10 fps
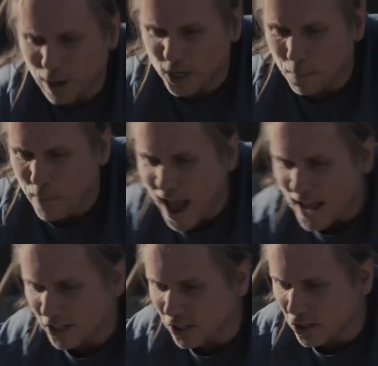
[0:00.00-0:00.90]
I'm gonna
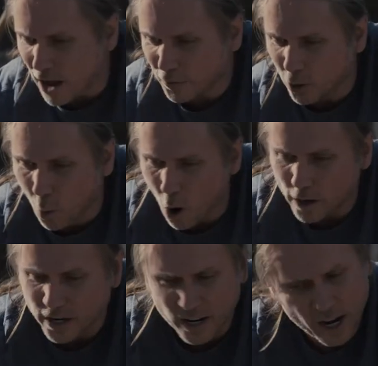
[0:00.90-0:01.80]
pass this off to
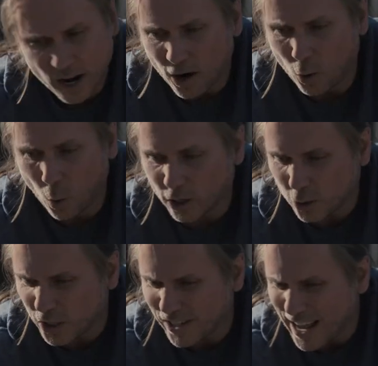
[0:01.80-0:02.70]
Warren, who works
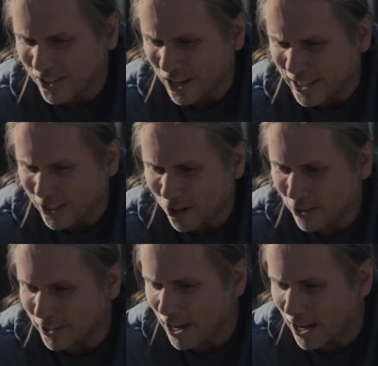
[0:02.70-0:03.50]
with snakes like this all the